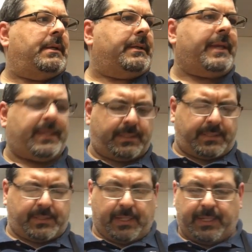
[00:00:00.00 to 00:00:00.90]
Next
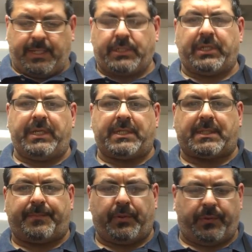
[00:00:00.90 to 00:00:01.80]
stage is
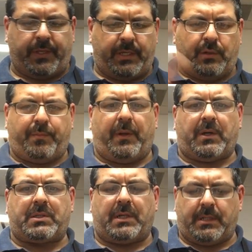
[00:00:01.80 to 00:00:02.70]
to put the heel
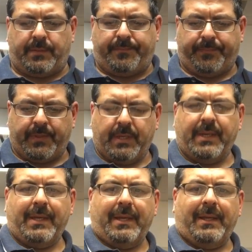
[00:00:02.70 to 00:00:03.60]
blocks on.
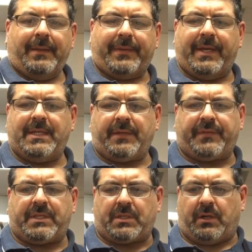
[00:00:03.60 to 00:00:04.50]
These I've
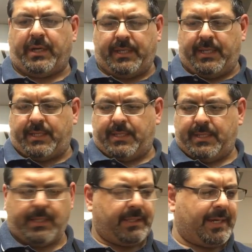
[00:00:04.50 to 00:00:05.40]
decided
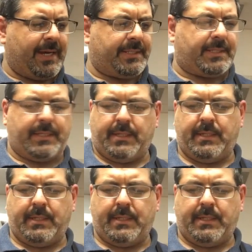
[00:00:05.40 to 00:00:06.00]
that,